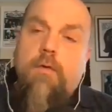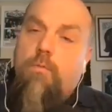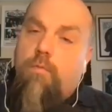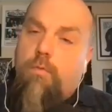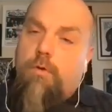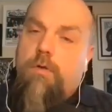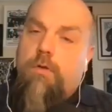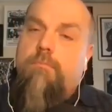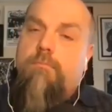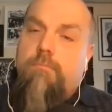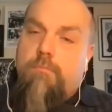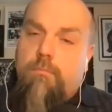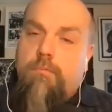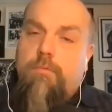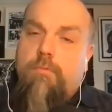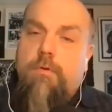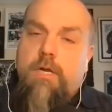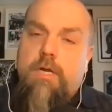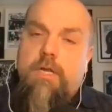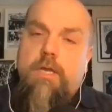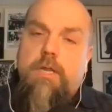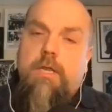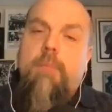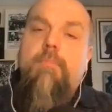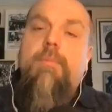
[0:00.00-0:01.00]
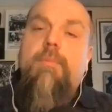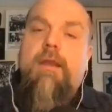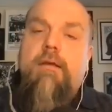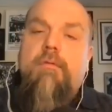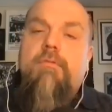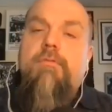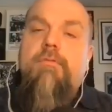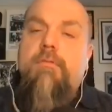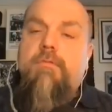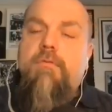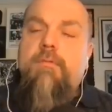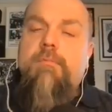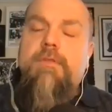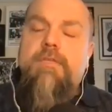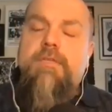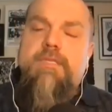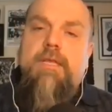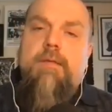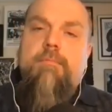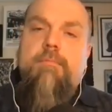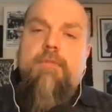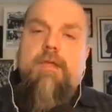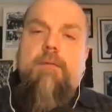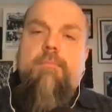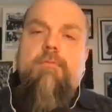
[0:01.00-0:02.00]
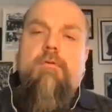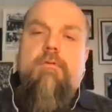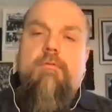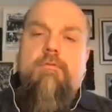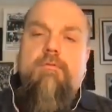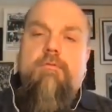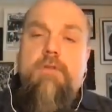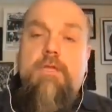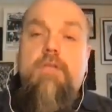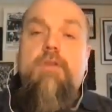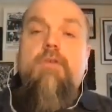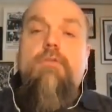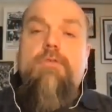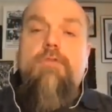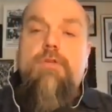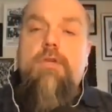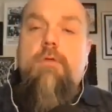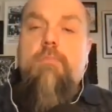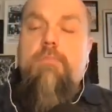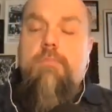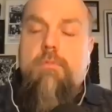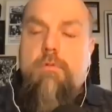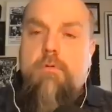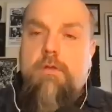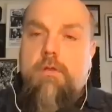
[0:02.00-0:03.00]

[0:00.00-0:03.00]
would really benefit from the same type of leadership.